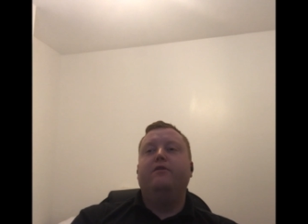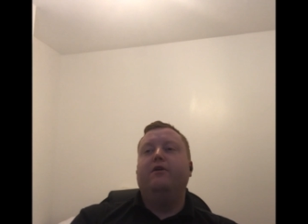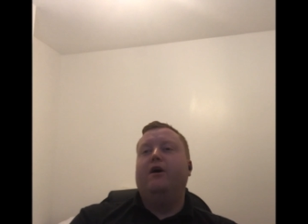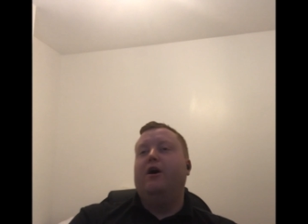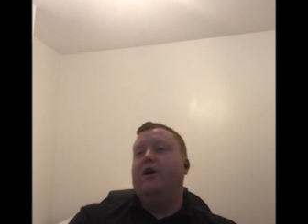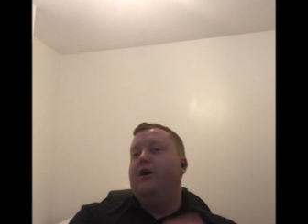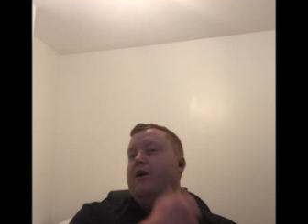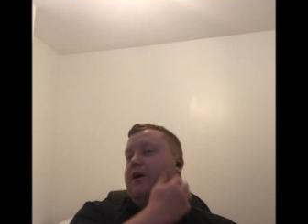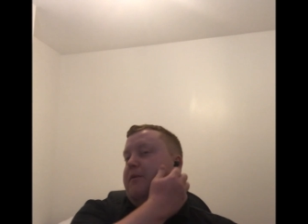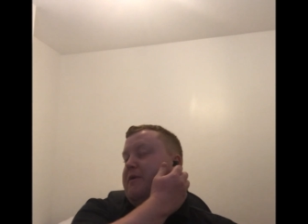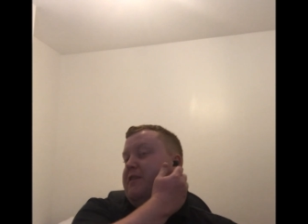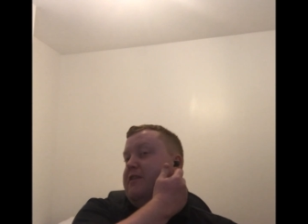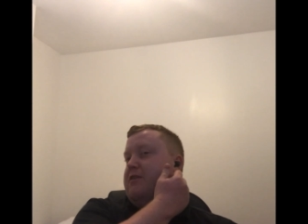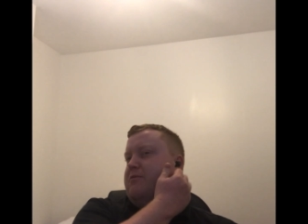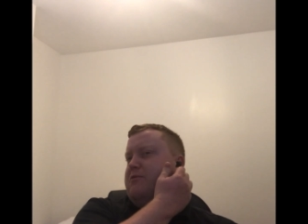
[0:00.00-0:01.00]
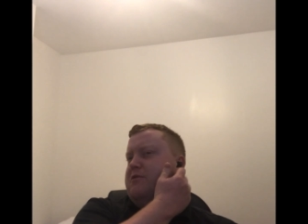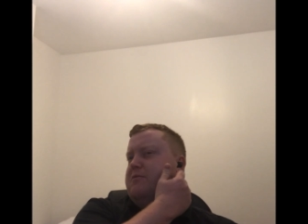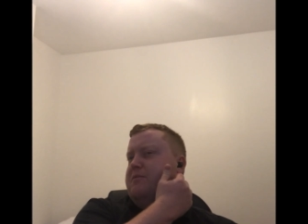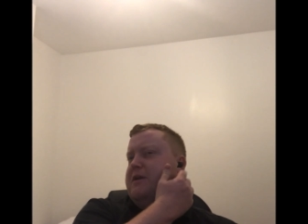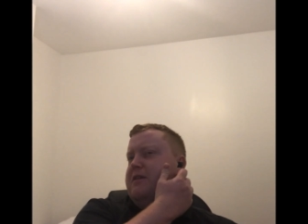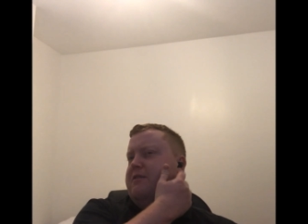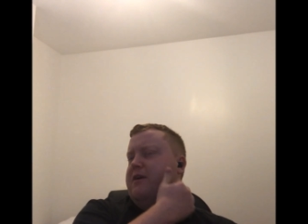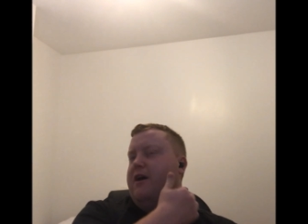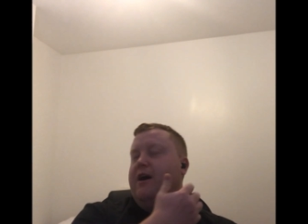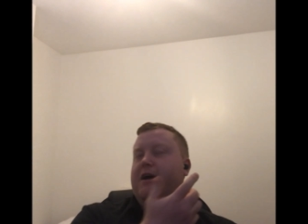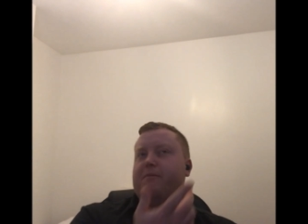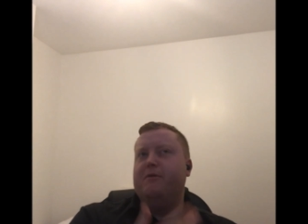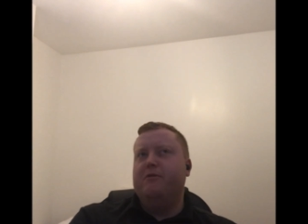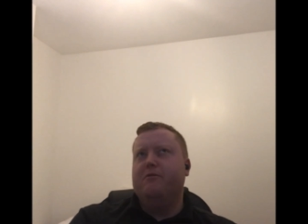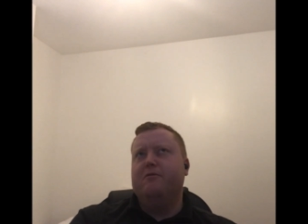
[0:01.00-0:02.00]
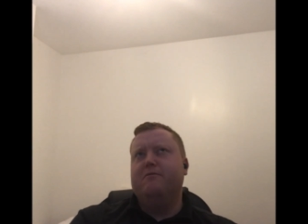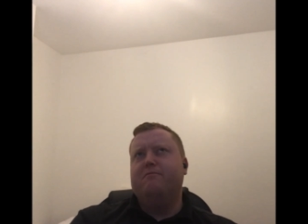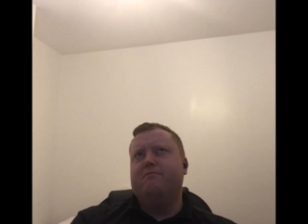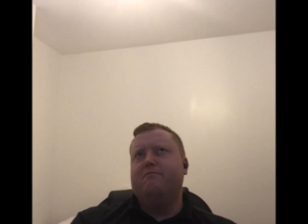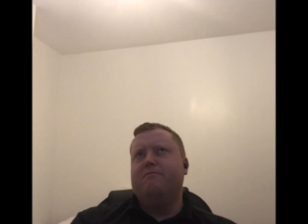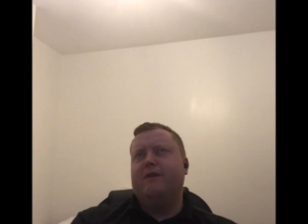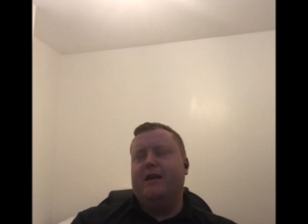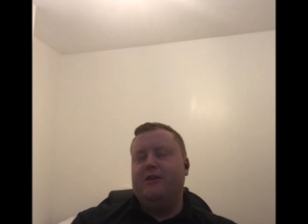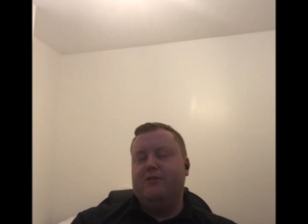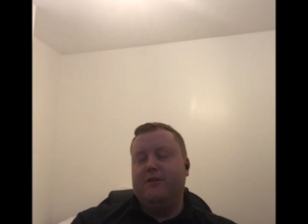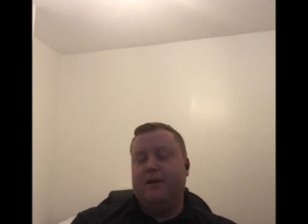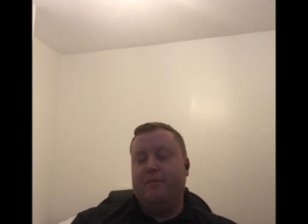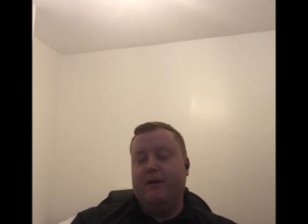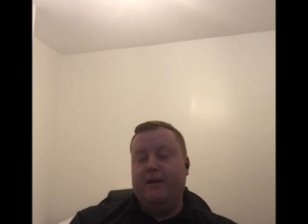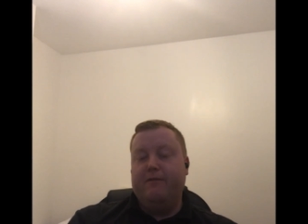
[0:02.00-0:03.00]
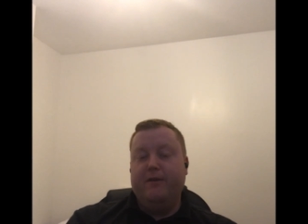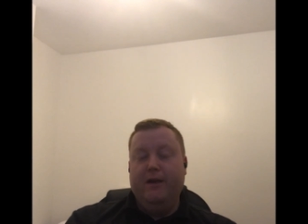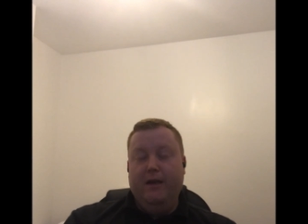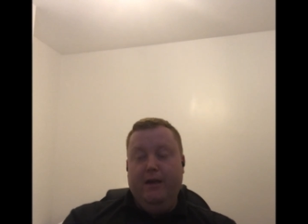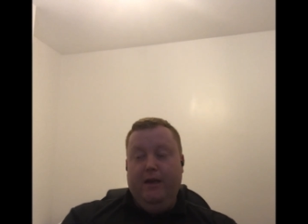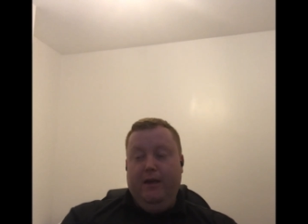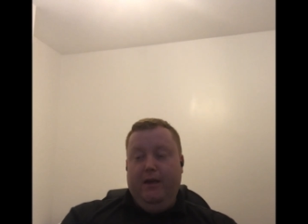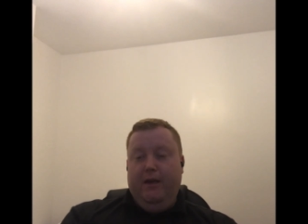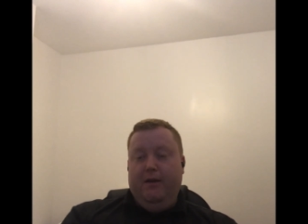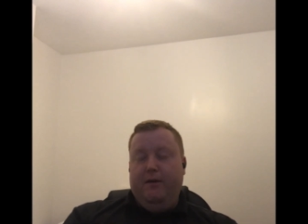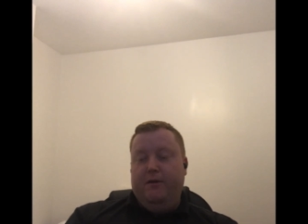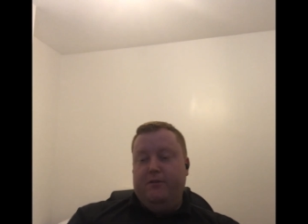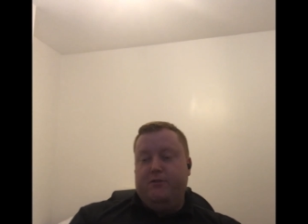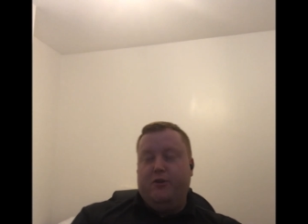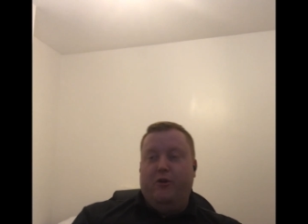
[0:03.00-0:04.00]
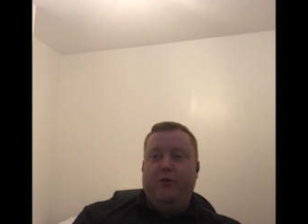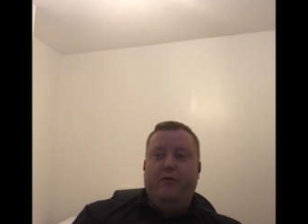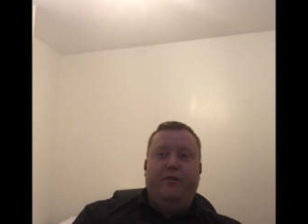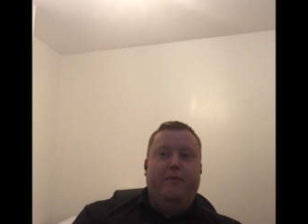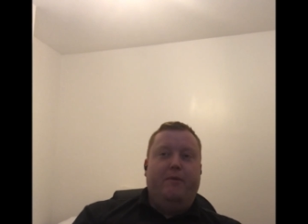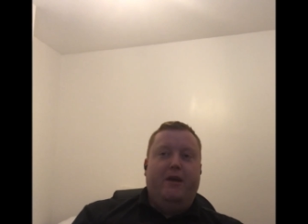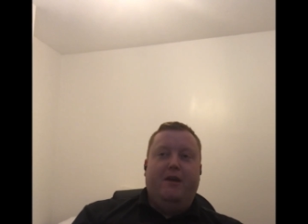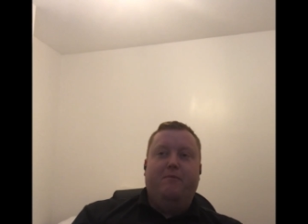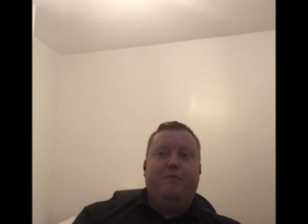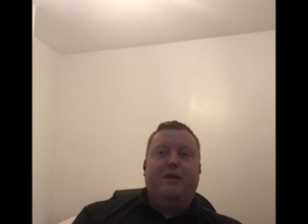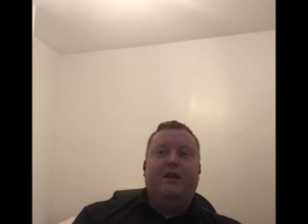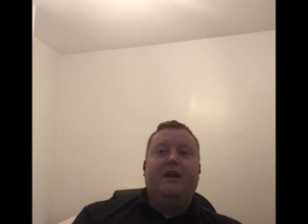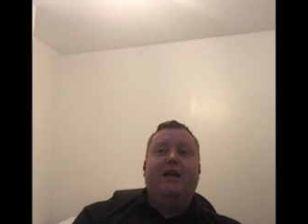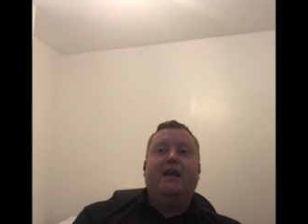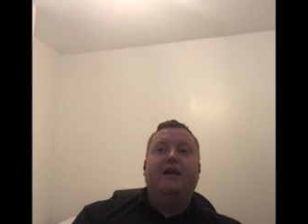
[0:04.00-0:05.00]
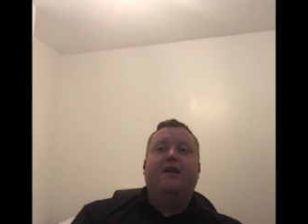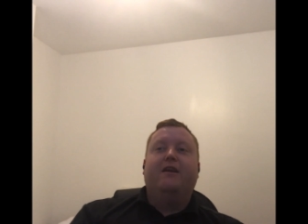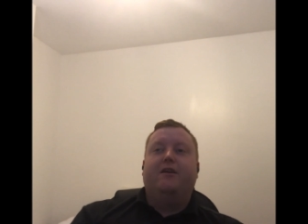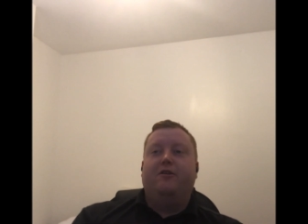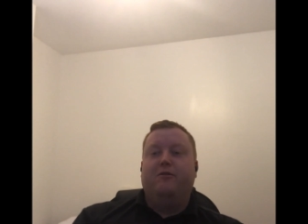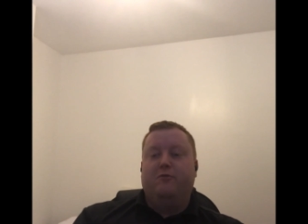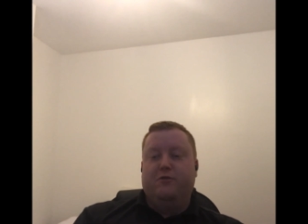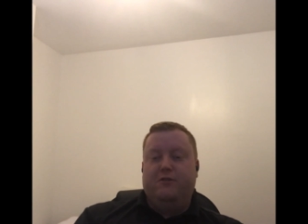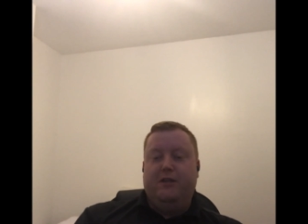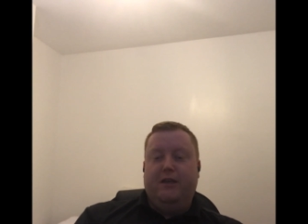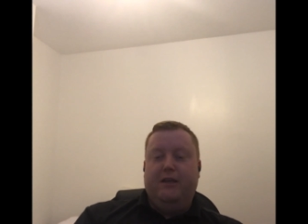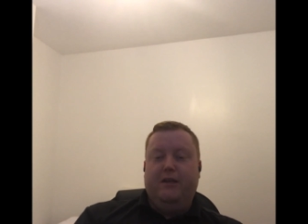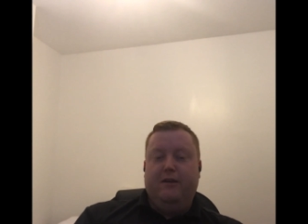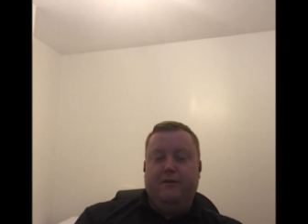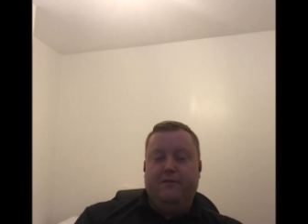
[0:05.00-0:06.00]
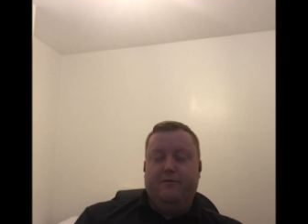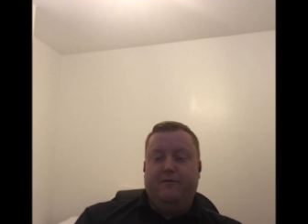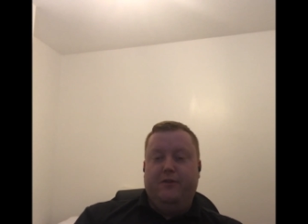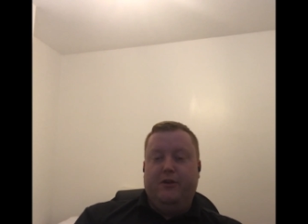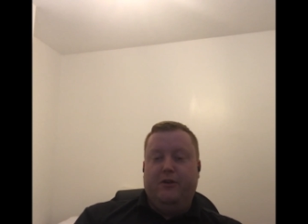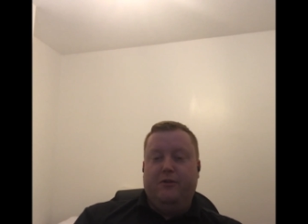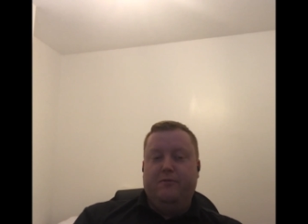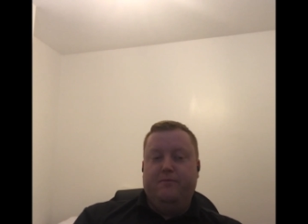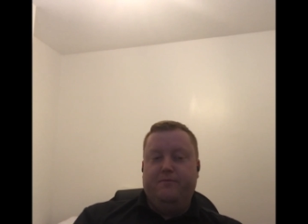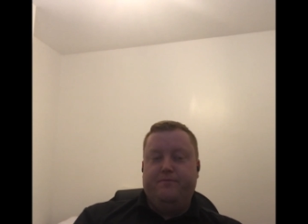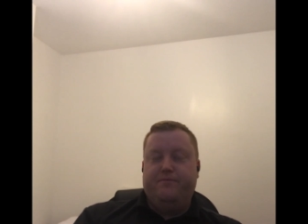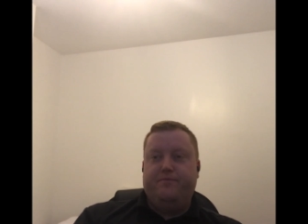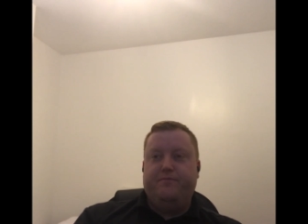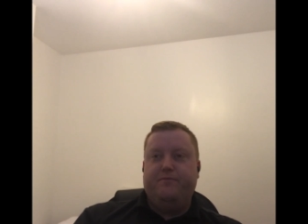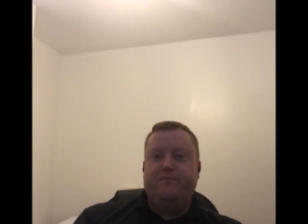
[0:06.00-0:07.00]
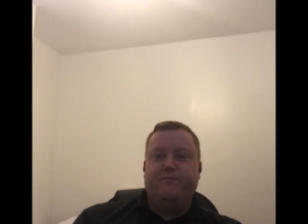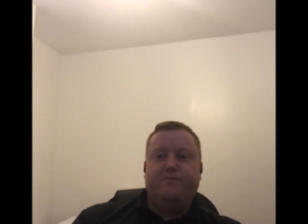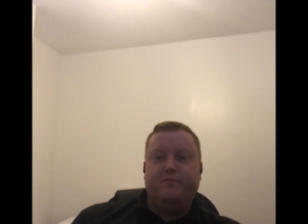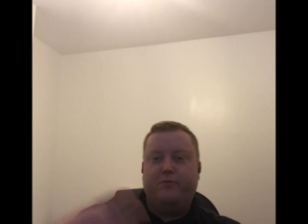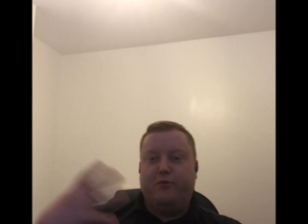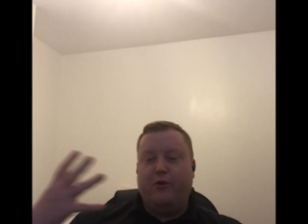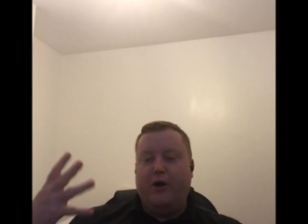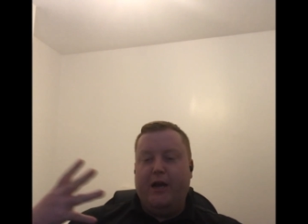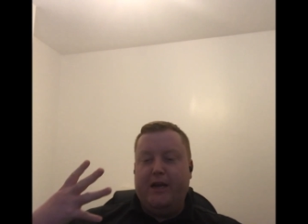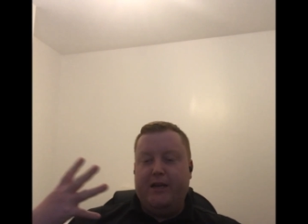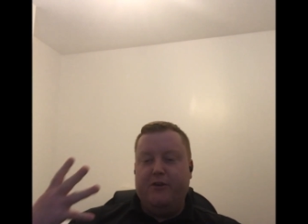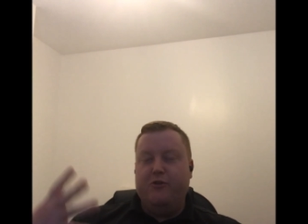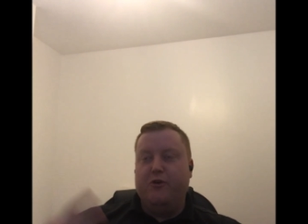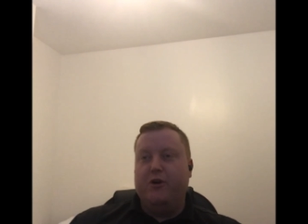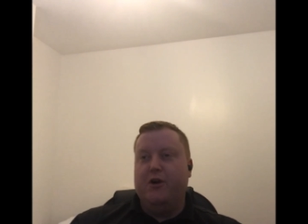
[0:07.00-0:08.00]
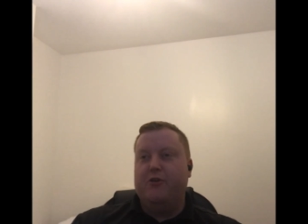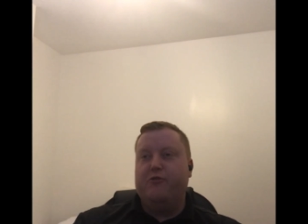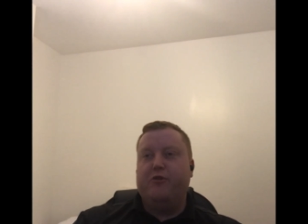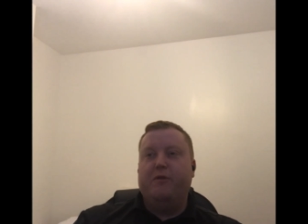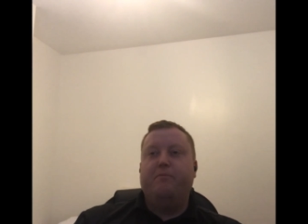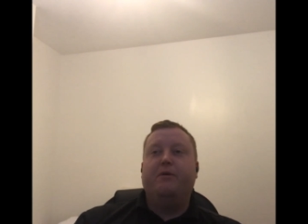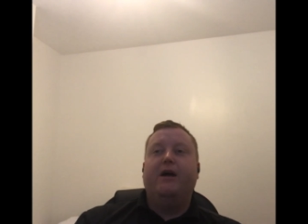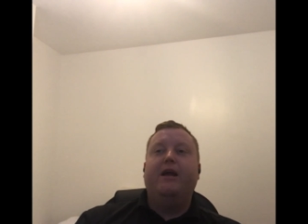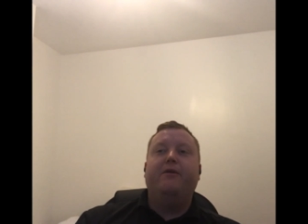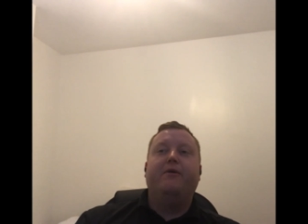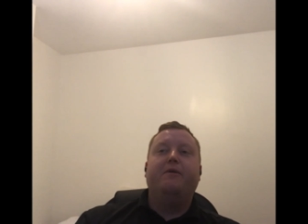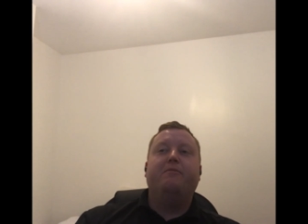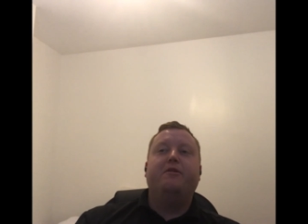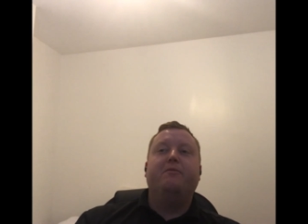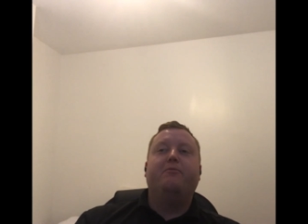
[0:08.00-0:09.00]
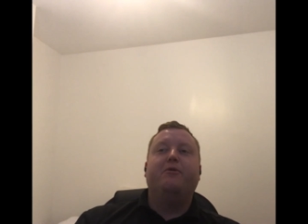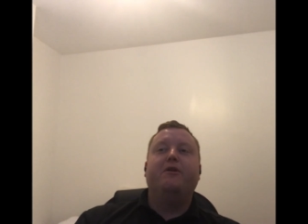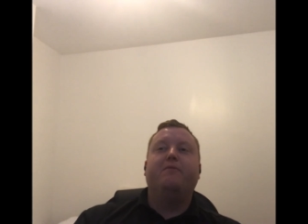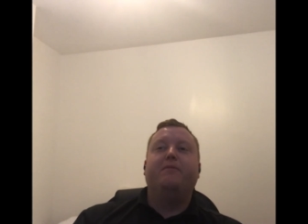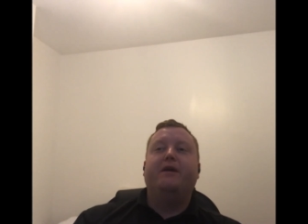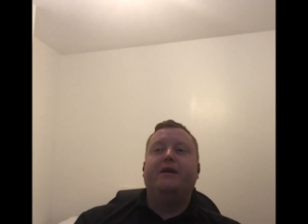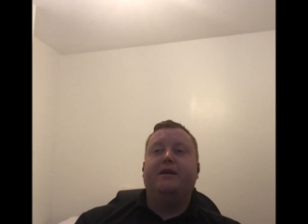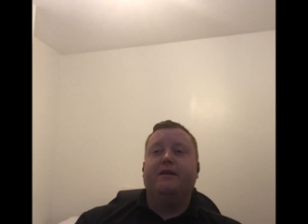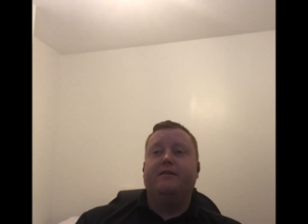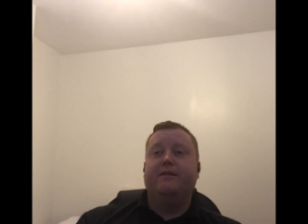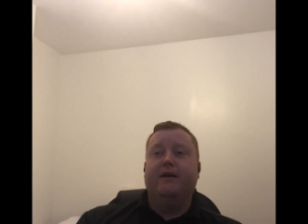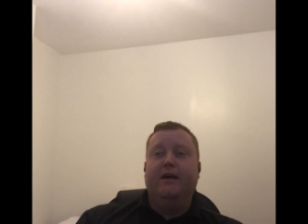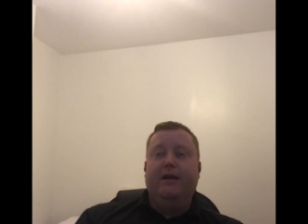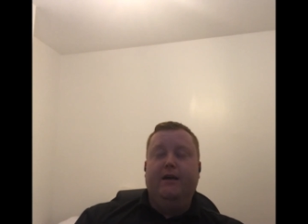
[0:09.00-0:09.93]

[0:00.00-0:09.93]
I mean, this would have been the High Middle Ages, I believe. So there may have been an inkling towards thinking of pride in your country. But anyway, but the point I'm making is